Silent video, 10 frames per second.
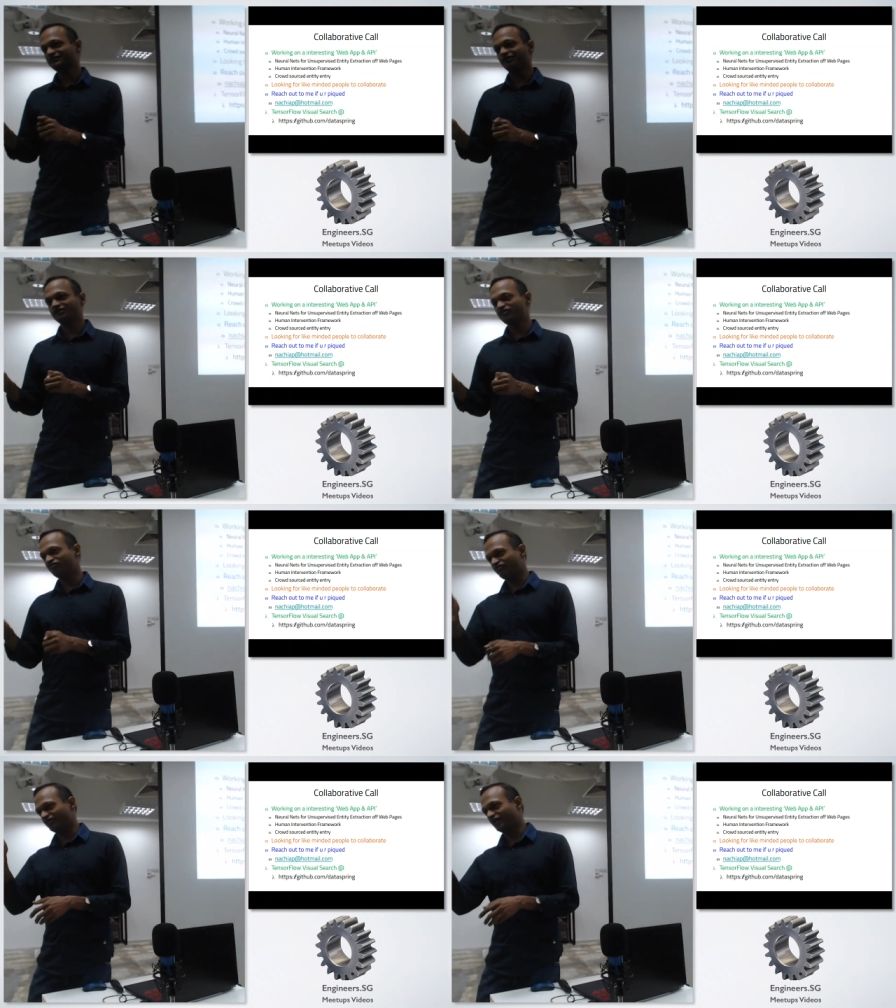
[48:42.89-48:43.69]
on the
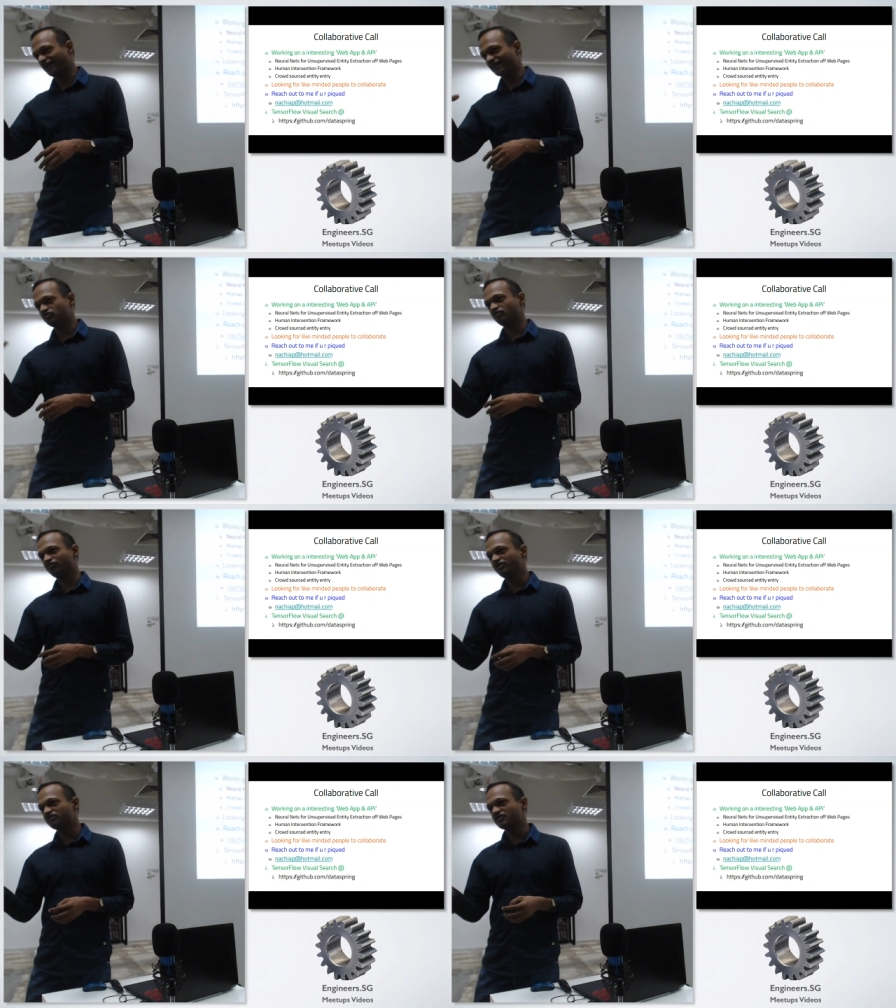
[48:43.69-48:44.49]
uh, extra
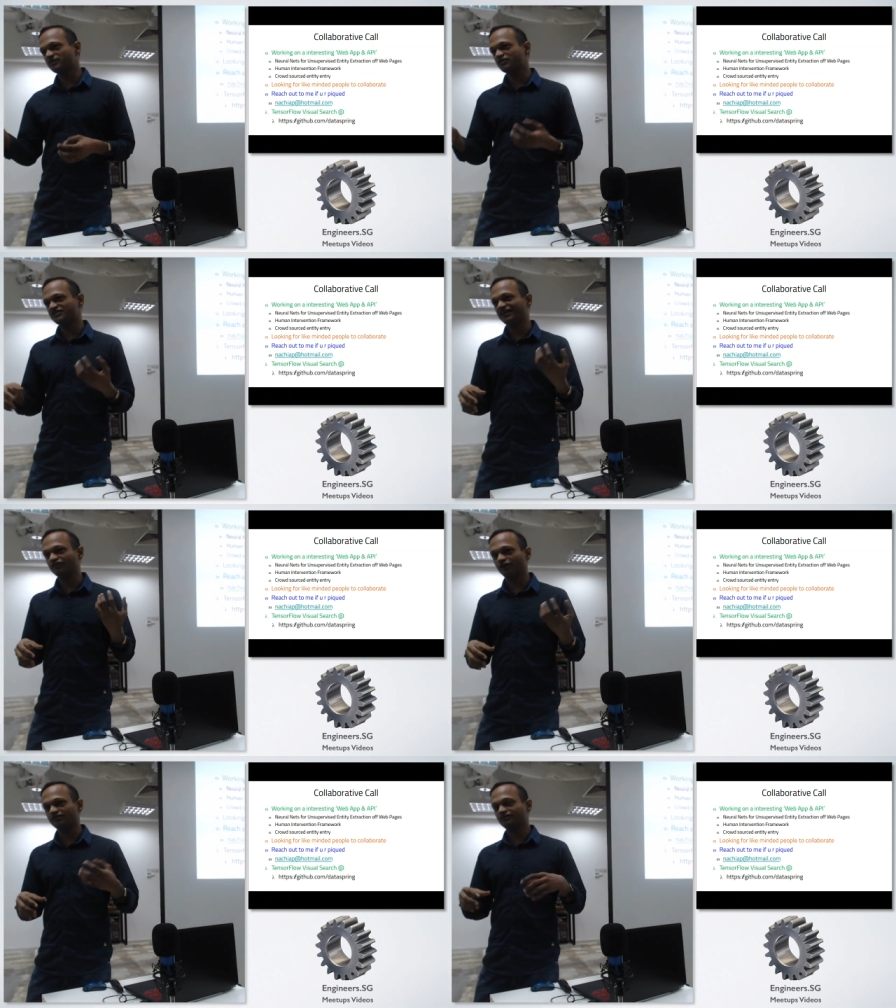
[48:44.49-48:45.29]
features because I
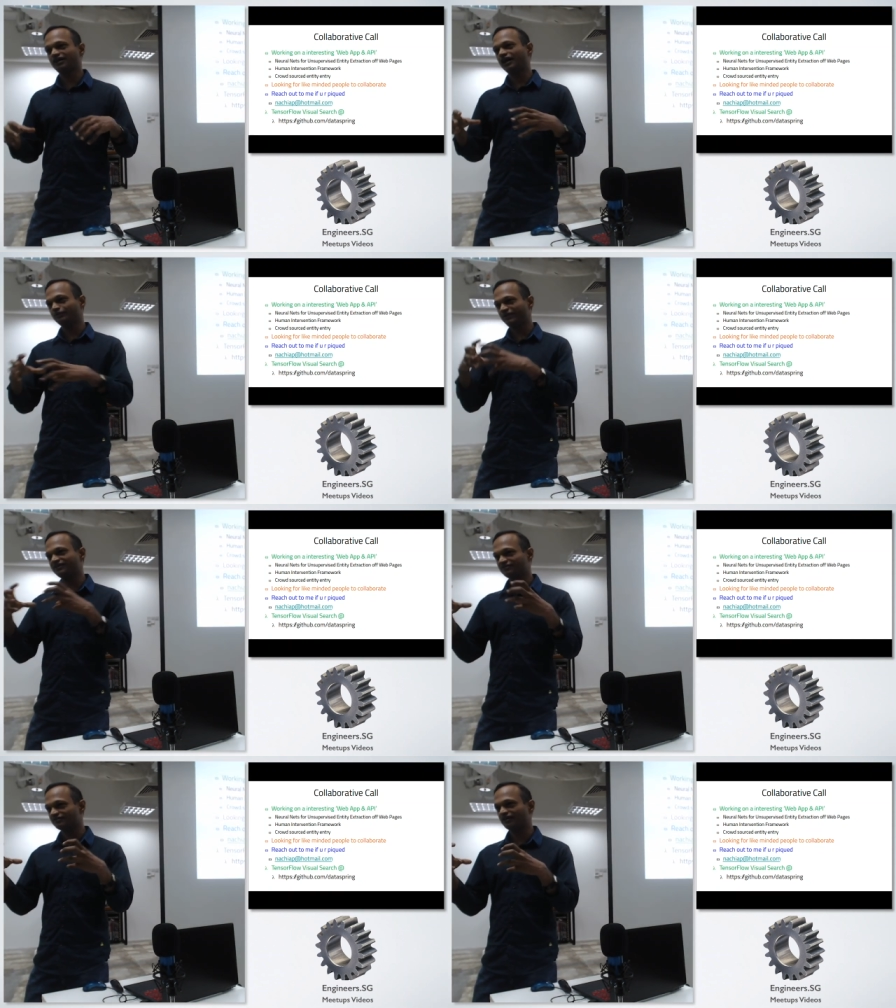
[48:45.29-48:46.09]
thought I'll
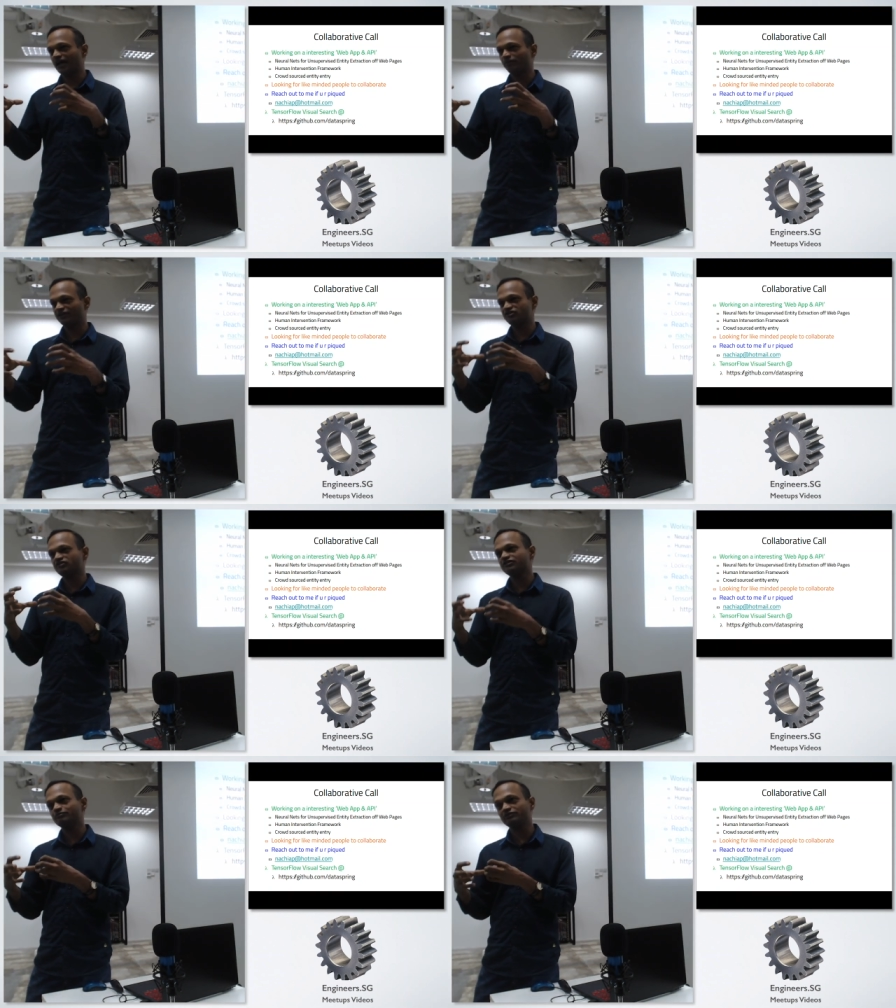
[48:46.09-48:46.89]
make the
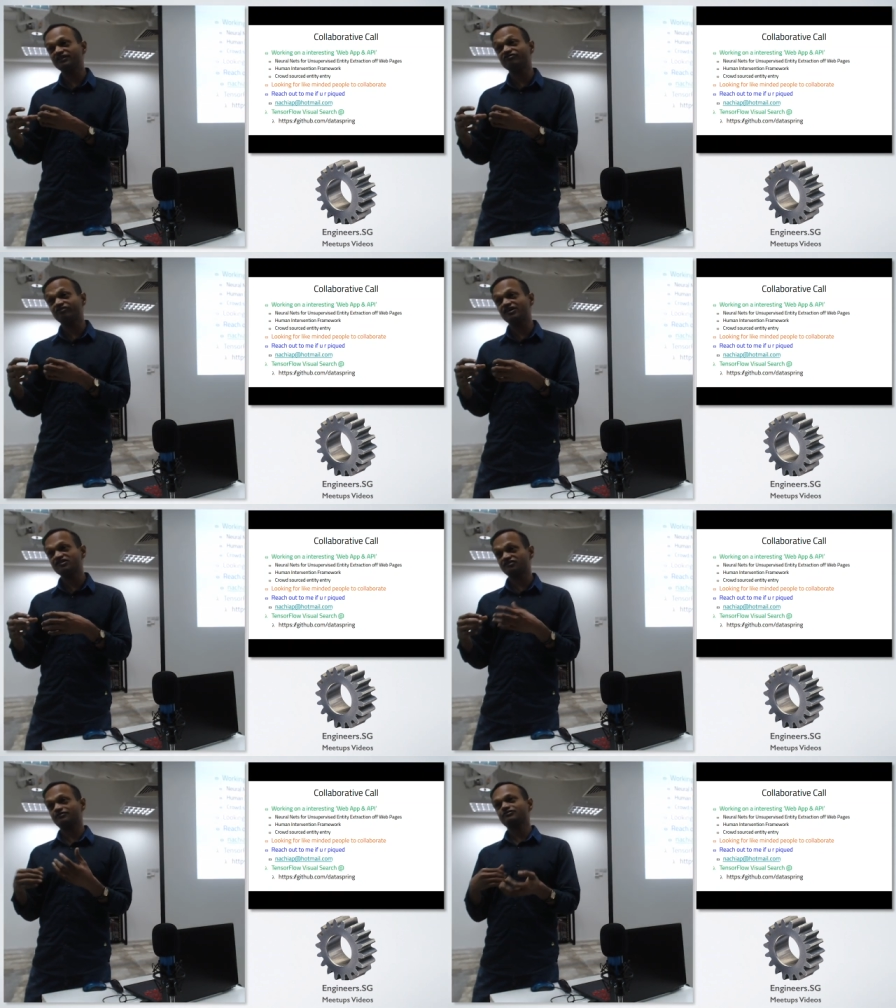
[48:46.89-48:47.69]
application complete
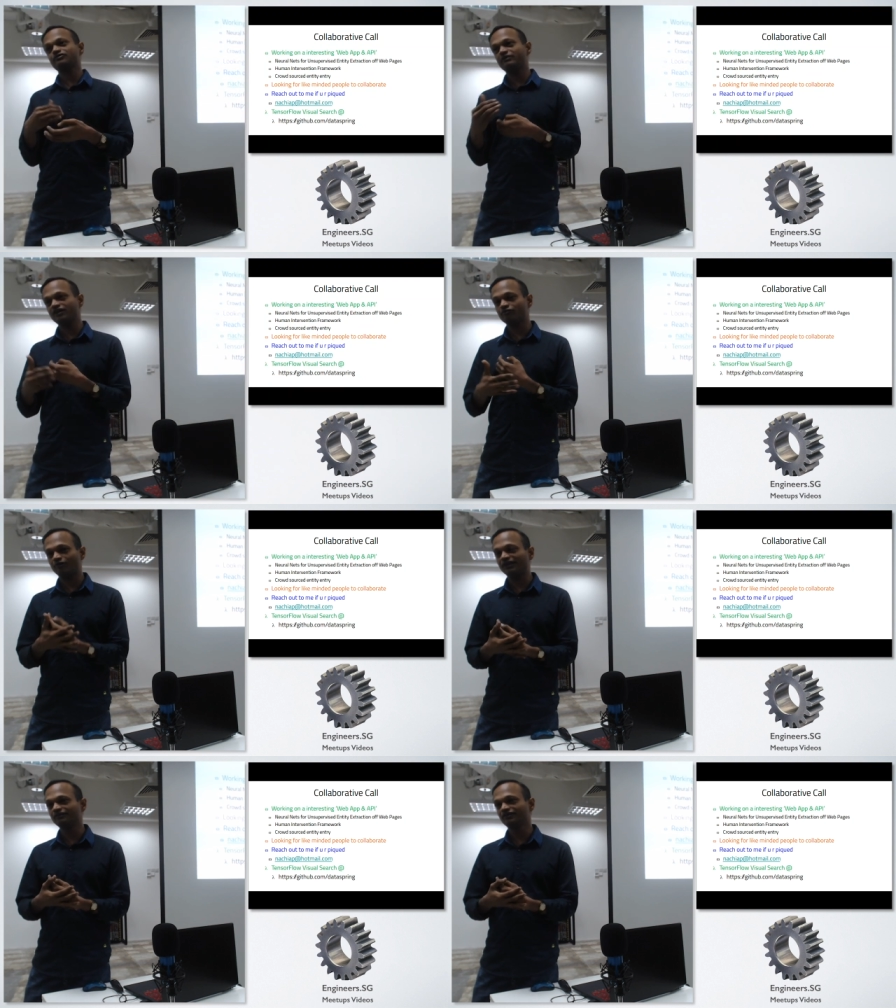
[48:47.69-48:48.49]
first to make it
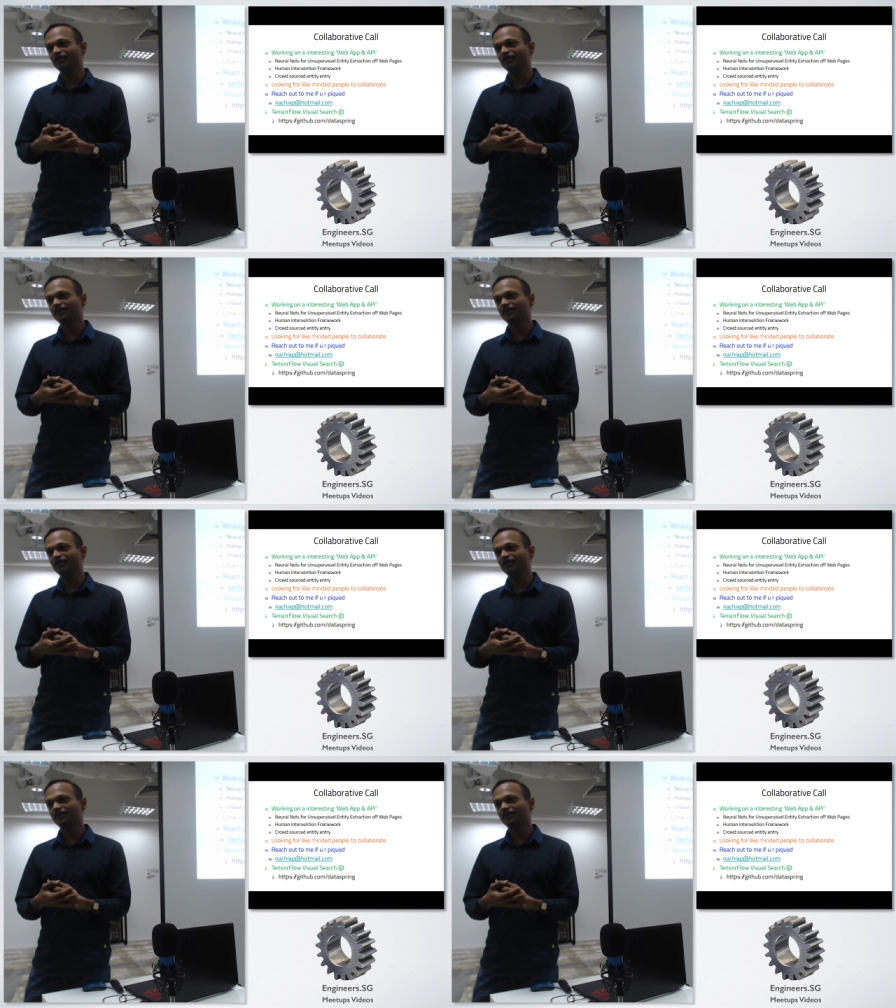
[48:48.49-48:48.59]
run.